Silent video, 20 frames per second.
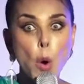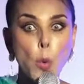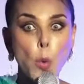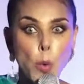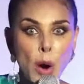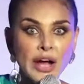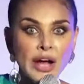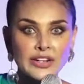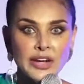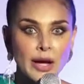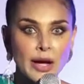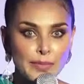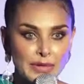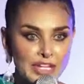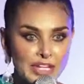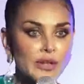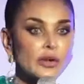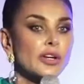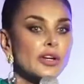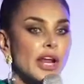what? I'm
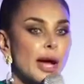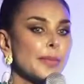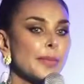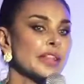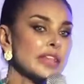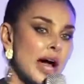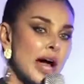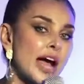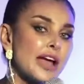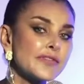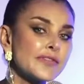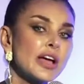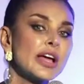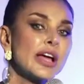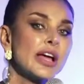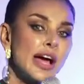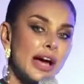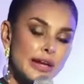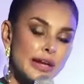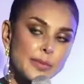here and I'm alive,
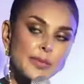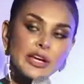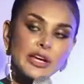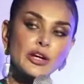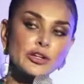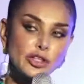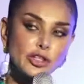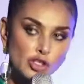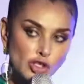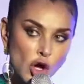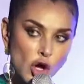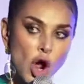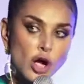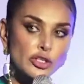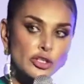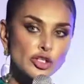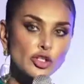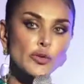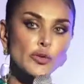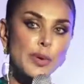and I'm here to
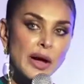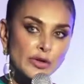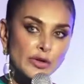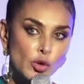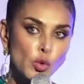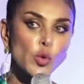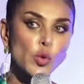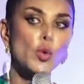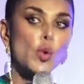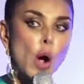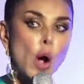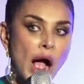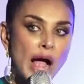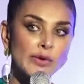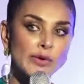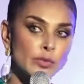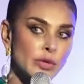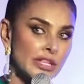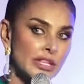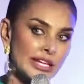talk to you about who
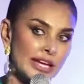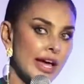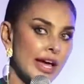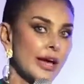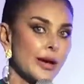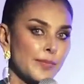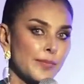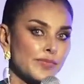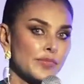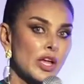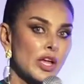I really am.